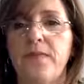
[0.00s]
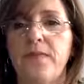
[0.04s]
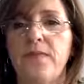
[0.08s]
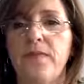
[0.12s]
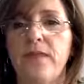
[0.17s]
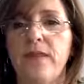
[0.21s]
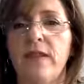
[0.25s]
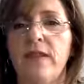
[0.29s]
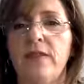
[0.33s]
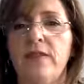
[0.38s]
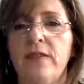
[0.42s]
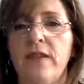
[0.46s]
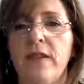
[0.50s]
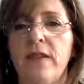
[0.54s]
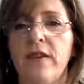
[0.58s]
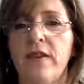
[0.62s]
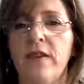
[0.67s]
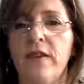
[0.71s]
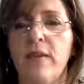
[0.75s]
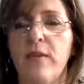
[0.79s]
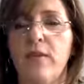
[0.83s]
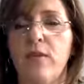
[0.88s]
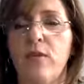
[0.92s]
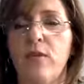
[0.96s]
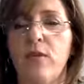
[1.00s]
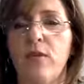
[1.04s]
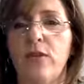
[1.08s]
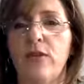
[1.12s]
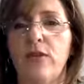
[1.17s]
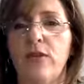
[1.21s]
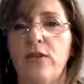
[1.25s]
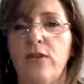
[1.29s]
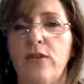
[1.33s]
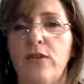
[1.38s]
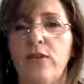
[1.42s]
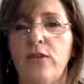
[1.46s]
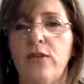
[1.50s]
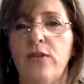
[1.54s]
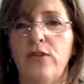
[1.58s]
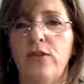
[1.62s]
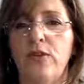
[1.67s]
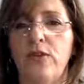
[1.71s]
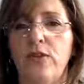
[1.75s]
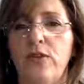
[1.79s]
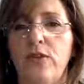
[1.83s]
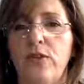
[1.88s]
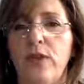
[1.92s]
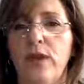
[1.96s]
it's very important to
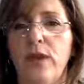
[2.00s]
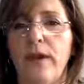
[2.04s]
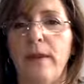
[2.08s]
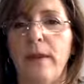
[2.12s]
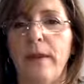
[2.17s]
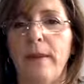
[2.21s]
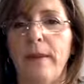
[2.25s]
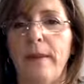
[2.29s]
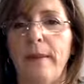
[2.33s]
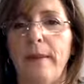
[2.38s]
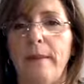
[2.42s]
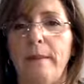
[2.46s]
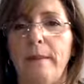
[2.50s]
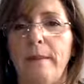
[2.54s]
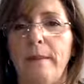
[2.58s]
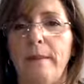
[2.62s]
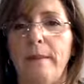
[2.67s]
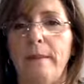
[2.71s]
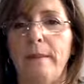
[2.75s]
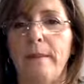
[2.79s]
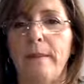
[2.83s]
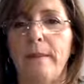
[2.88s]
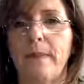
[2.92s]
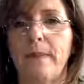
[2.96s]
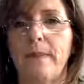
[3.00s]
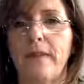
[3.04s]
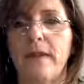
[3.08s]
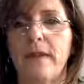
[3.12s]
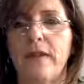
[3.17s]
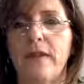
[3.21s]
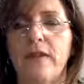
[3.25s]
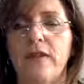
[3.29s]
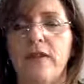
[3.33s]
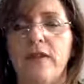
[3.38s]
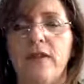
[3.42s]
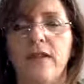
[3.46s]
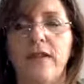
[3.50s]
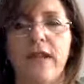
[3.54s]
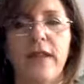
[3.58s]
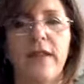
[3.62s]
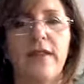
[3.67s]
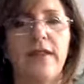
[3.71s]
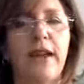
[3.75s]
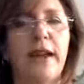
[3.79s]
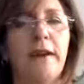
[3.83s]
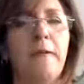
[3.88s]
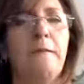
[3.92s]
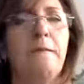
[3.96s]
to um, to say
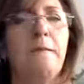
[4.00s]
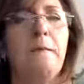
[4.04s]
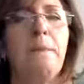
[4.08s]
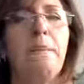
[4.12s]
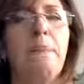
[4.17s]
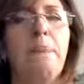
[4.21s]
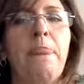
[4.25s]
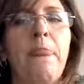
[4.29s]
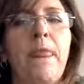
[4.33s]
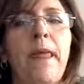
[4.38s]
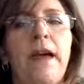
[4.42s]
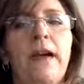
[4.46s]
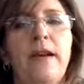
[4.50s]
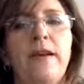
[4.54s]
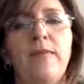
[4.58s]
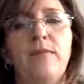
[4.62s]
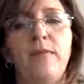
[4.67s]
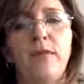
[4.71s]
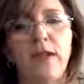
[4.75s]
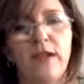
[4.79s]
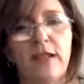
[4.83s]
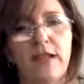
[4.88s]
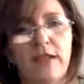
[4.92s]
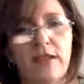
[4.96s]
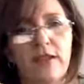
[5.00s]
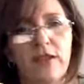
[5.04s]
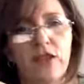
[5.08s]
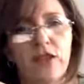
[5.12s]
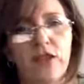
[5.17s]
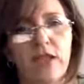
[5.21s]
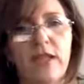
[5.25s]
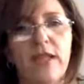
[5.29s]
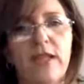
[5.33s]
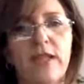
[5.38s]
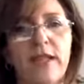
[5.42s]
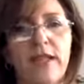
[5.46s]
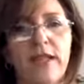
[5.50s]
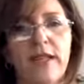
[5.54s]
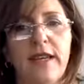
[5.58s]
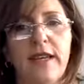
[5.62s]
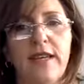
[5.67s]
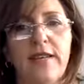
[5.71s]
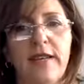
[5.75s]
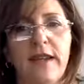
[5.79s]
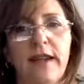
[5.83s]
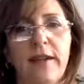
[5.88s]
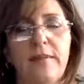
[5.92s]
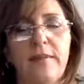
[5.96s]
that it, Jesus
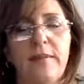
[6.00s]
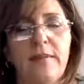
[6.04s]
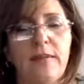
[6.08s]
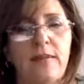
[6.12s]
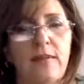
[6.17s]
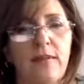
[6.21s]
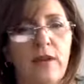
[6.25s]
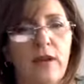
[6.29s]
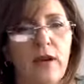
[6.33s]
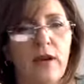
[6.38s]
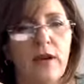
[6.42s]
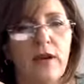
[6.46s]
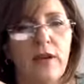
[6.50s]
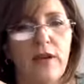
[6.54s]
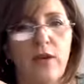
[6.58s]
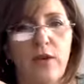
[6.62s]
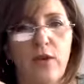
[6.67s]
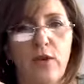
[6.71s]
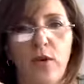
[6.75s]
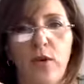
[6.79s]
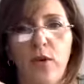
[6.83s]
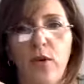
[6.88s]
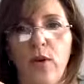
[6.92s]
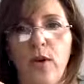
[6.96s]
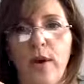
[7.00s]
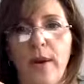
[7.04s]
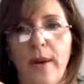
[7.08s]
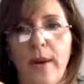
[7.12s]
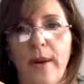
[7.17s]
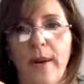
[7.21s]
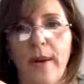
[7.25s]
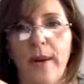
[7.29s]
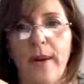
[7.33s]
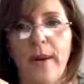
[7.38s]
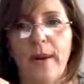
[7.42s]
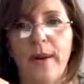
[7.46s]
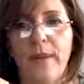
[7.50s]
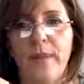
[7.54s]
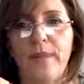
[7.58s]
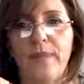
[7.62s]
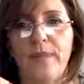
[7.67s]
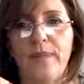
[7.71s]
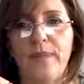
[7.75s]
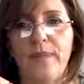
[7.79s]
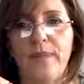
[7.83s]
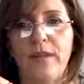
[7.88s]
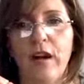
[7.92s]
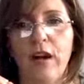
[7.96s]
said that, you know, um,
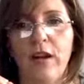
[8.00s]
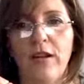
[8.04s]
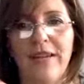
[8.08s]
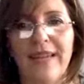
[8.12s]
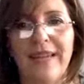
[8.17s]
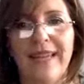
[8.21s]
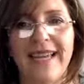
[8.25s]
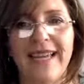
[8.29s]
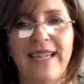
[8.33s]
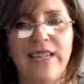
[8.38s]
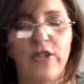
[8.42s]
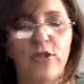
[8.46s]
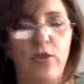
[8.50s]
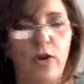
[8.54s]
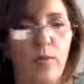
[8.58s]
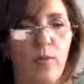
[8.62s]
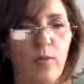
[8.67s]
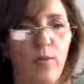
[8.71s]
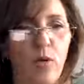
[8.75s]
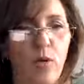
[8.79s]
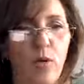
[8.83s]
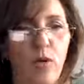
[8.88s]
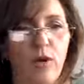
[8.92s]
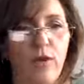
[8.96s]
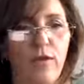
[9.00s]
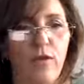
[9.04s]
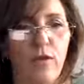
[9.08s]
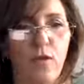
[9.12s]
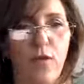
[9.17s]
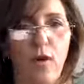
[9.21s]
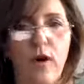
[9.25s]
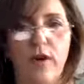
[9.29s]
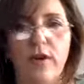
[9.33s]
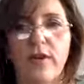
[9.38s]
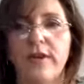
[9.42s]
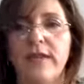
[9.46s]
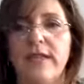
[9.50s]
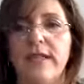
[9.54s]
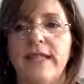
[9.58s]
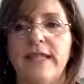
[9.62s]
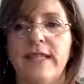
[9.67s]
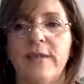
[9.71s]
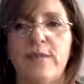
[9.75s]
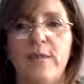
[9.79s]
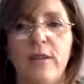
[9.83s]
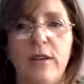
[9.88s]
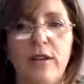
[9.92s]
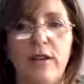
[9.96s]
unless you are born of water and the
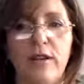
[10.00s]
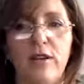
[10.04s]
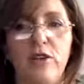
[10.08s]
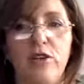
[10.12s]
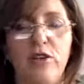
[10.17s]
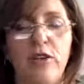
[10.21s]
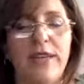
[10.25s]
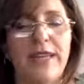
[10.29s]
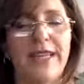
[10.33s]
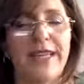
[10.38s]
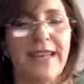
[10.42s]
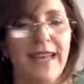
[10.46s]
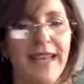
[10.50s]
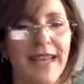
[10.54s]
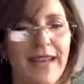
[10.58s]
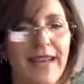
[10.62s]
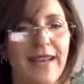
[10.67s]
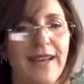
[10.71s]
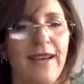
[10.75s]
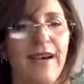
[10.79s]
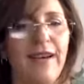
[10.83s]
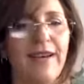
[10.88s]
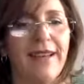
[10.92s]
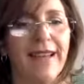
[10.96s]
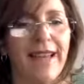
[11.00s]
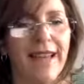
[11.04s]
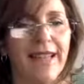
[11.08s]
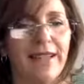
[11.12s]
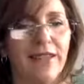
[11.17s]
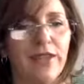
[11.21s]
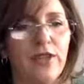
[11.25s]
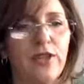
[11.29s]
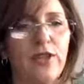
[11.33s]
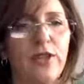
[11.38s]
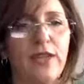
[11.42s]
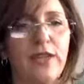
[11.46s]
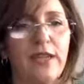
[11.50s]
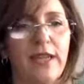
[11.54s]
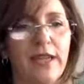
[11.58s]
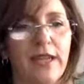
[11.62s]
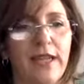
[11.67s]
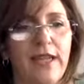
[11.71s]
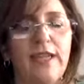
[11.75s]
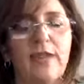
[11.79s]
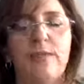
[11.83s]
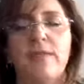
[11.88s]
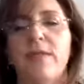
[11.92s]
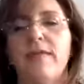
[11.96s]
Spirit, you cannot enter the
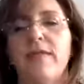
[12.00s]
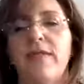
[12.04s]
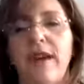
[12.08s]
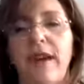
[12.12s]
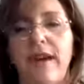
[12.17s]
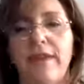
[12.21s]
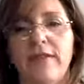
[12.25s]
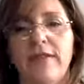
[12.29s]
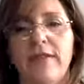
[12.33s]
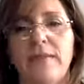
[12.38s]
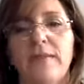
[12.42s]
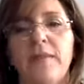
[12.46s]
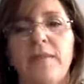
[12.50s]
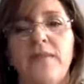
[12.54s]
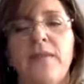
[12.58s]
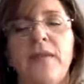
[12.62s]
kingdom of heaven.